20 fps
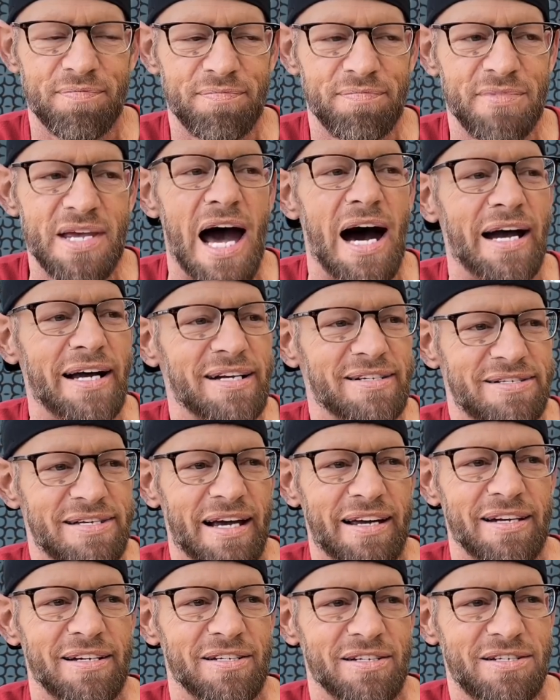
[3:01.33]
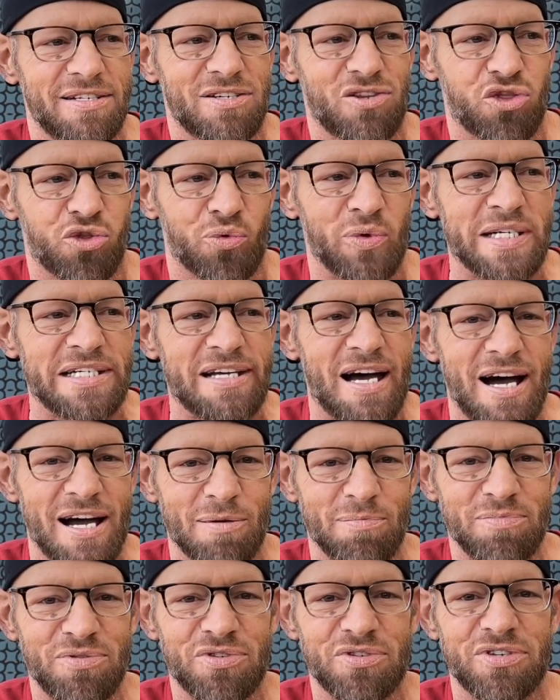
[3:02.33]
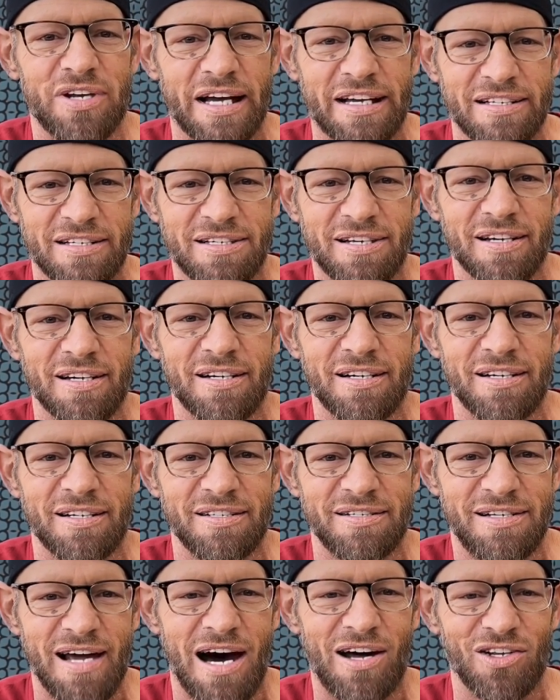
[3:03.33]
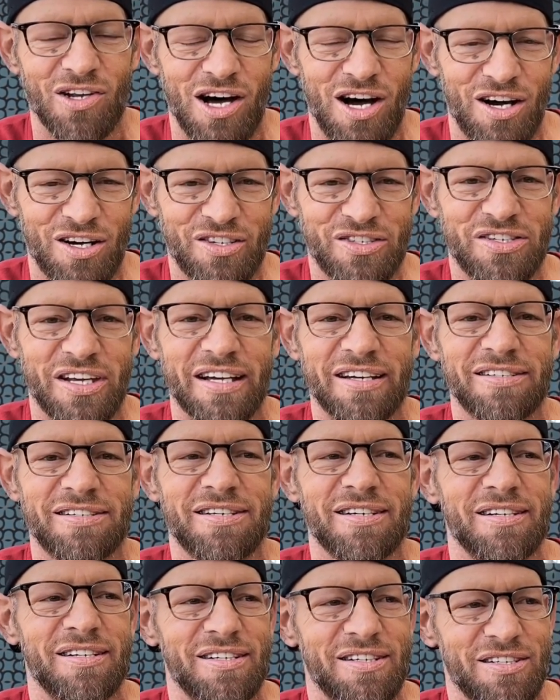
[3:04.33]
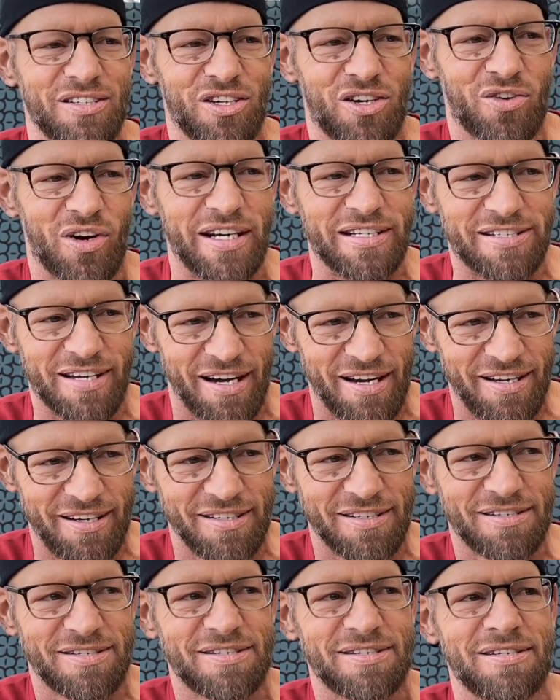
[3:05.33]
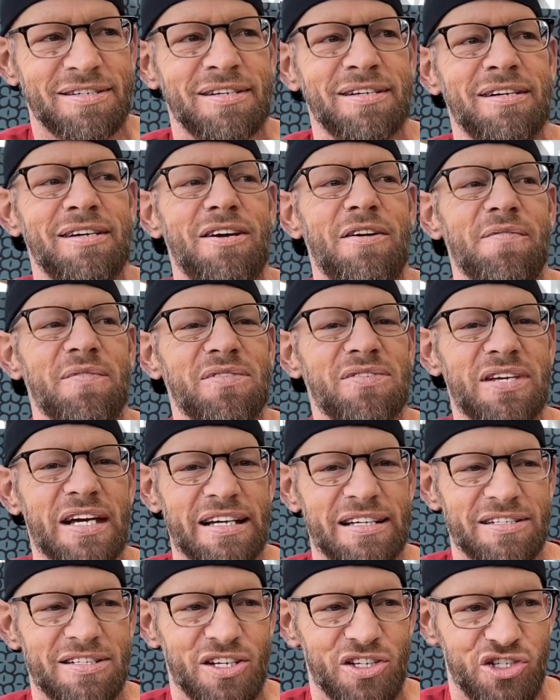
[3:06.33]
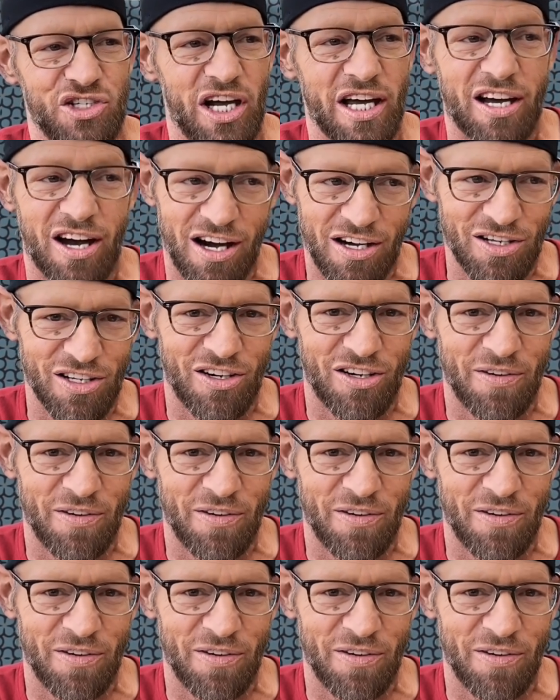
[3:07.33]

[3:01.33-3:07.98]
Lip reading: Yeah, I got second 3 times. Second to Don Long, second to Craig Titus, second to Jay Cutler.